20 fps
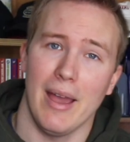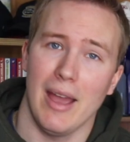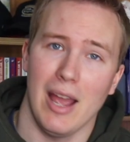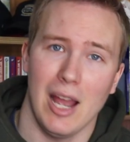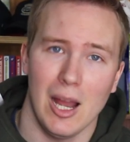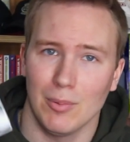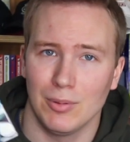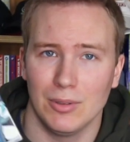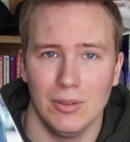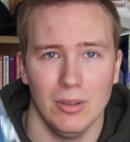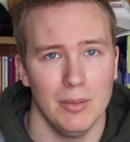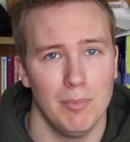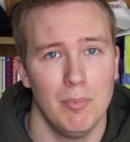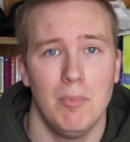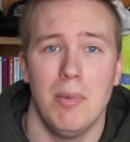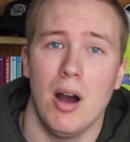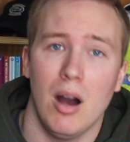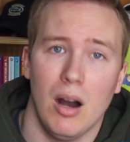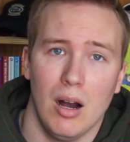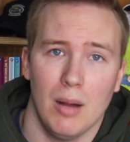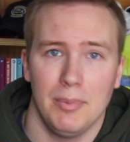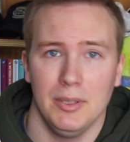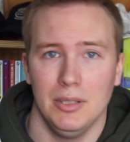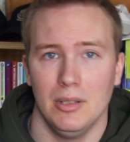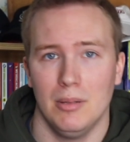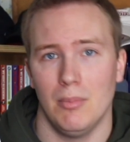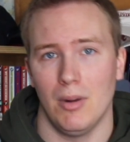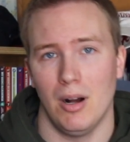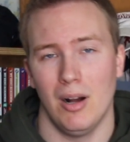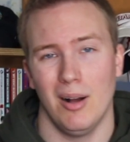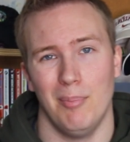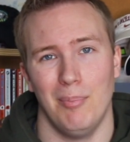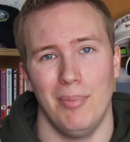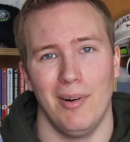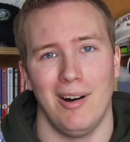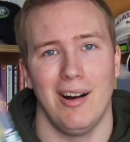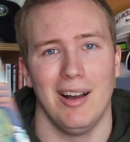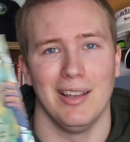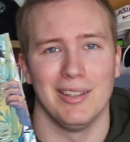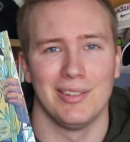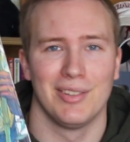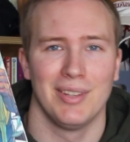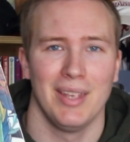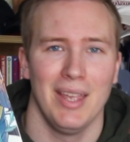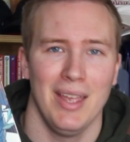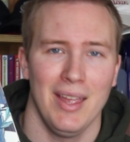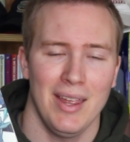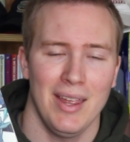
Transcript: absolutely popping the mob boss